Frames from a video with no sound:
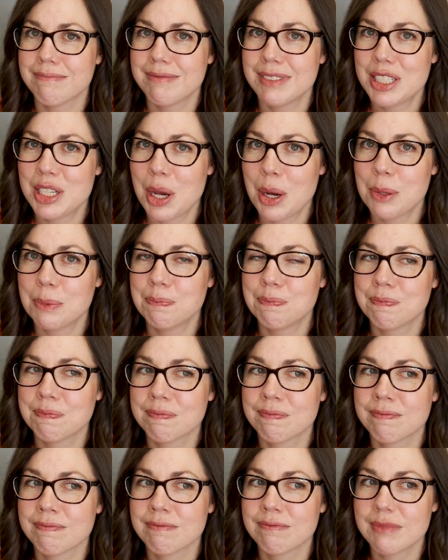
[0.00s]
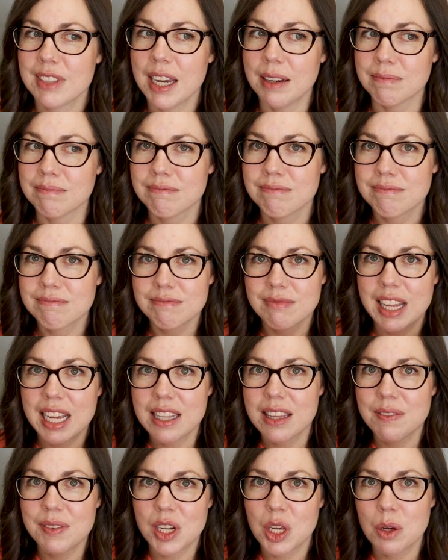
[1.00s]
So yeah,
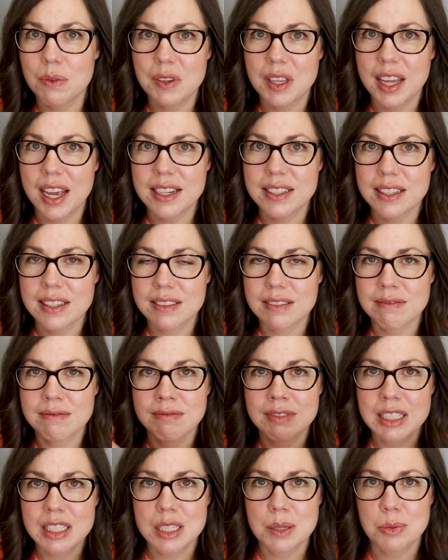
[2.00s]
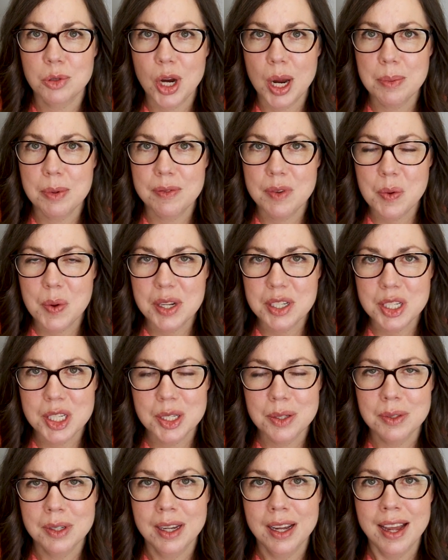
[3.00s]
like the video if you liked it, subscribe if you want
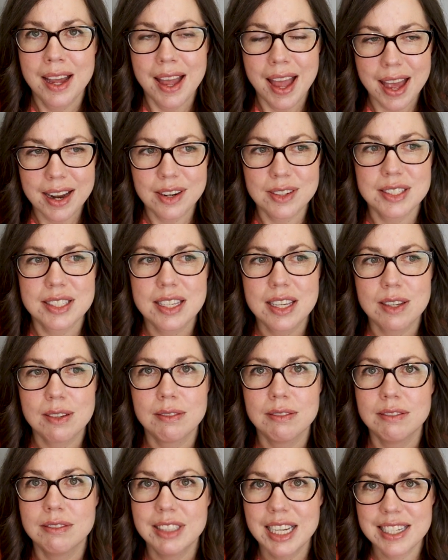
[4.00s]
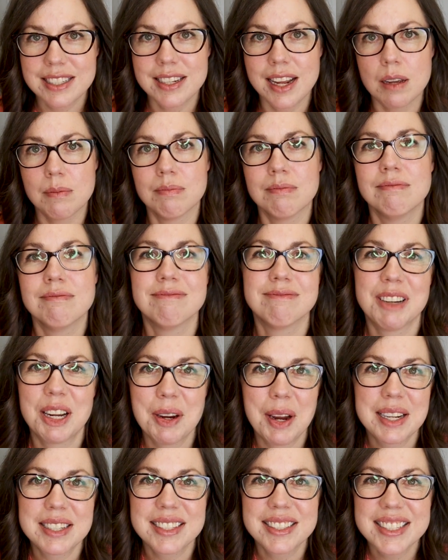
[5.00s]
to, and I'll see you next time. All
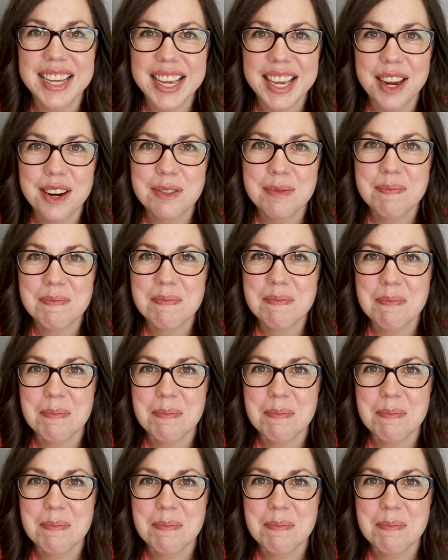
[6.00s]
right, take care.